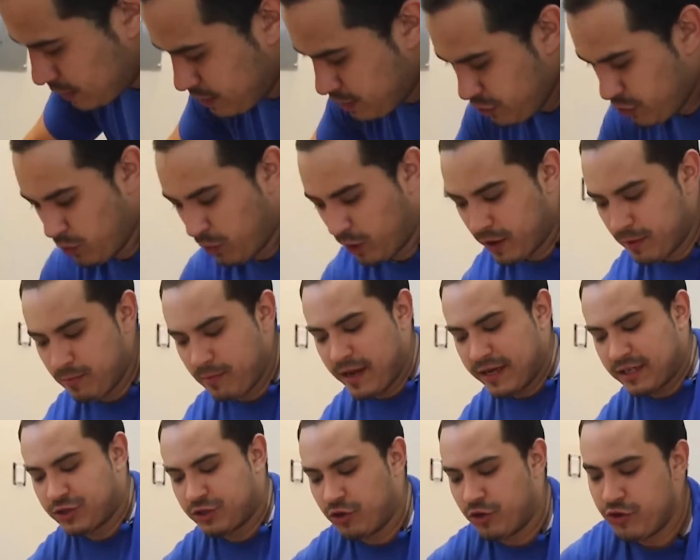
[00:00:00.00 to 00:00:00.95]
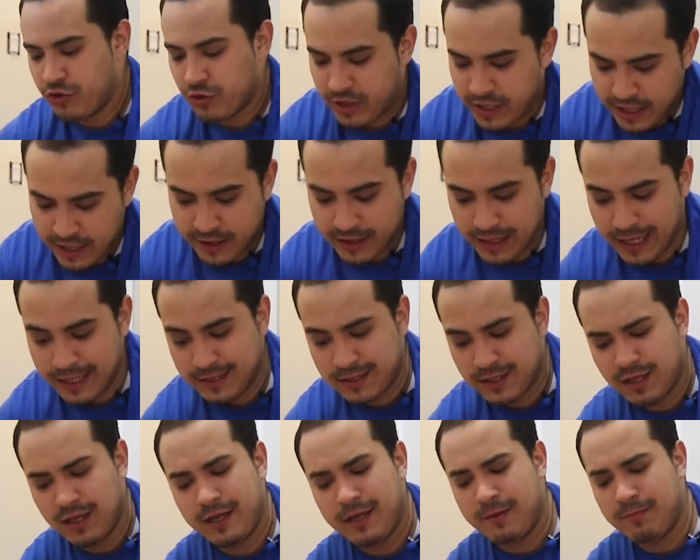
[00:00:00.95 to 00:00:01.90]
You want to make sure you get a nice
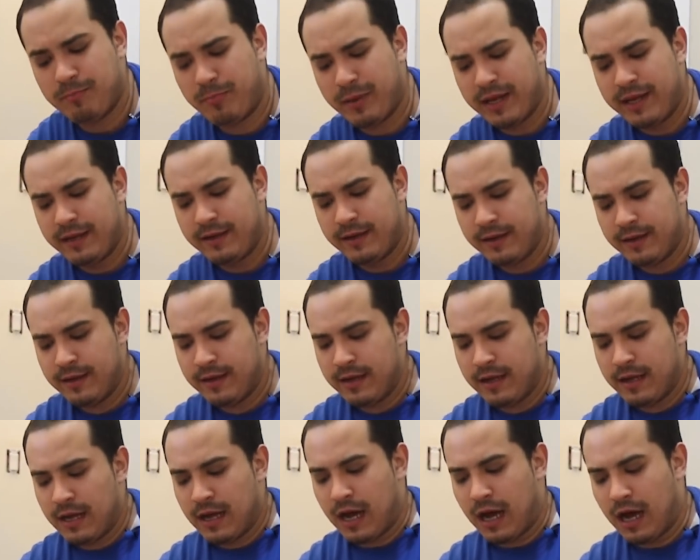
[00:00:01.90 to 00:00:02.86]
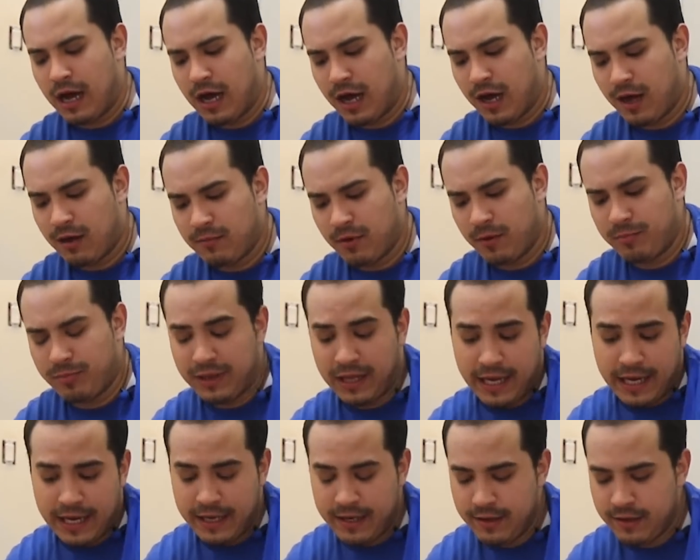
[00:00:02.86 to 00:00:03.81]
clean bit, a
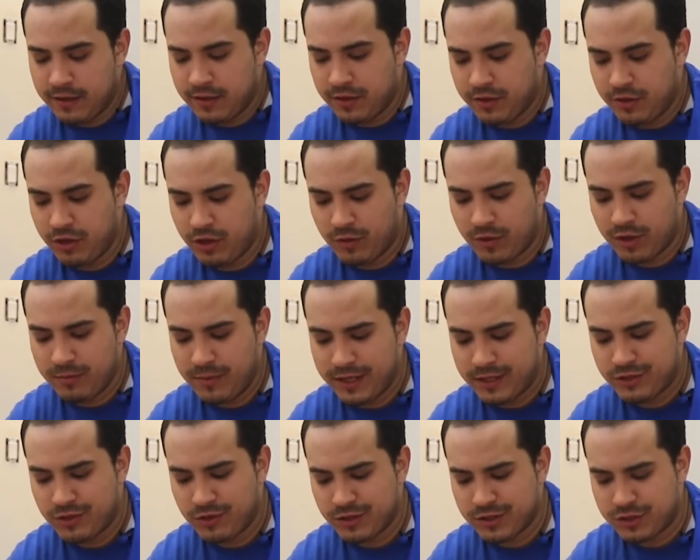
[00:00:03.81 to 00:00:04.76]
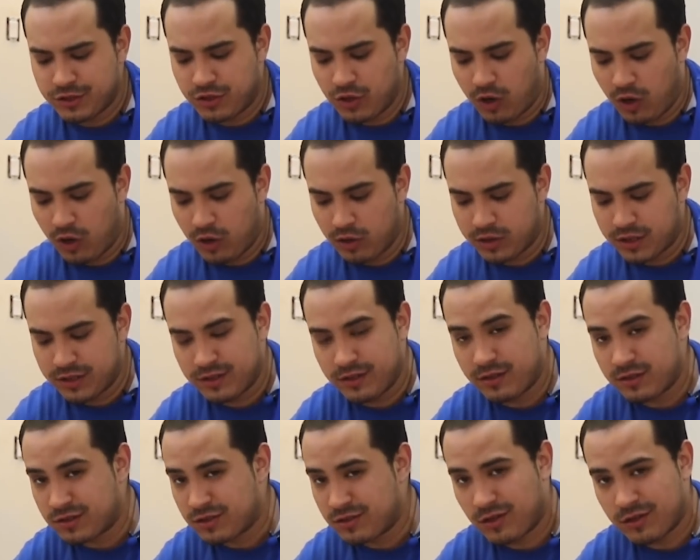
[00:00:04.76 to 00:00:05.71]
blade. You don't want to make sure it's dull because
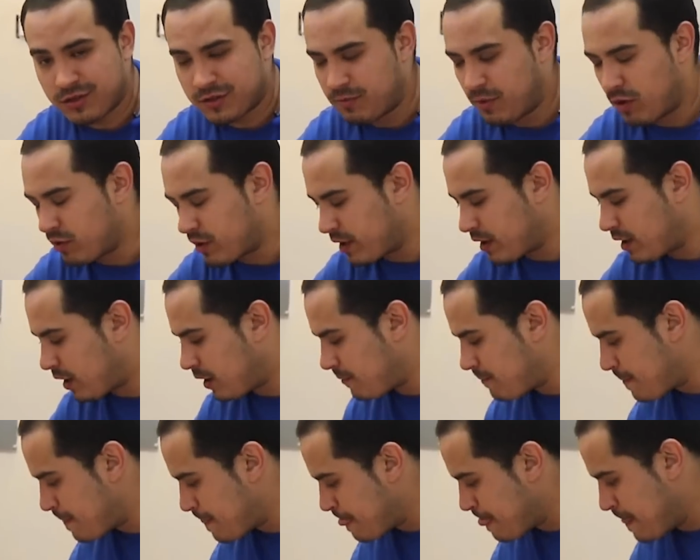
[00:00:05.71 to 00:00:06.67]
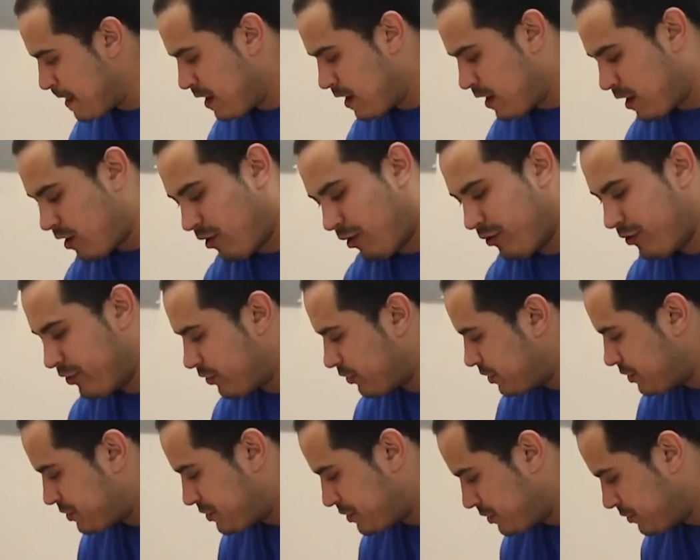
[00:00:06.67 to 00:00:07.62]
it'll start smoking up. And all you're
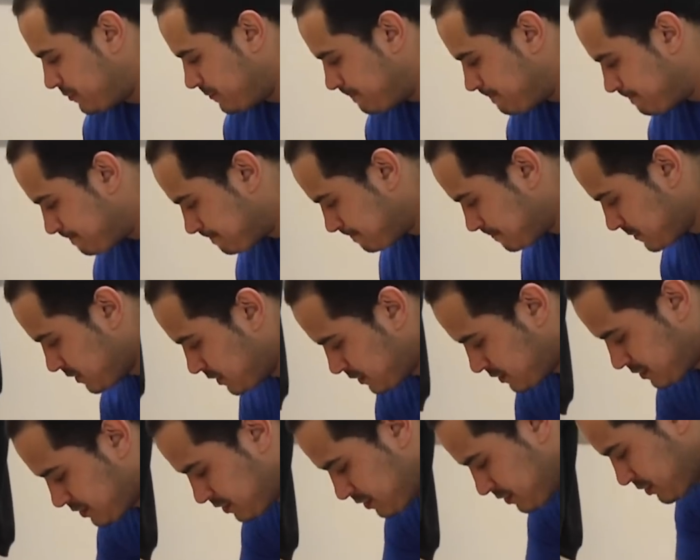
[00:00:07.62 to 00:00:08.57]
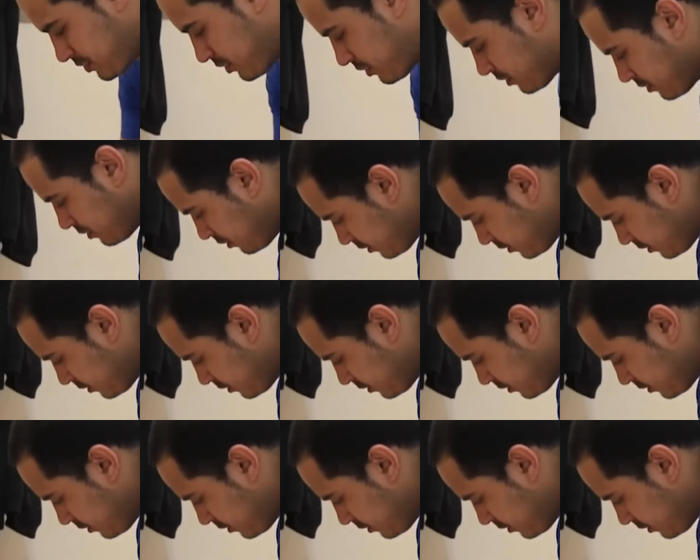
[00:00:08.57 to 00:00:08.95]
going to do is turn it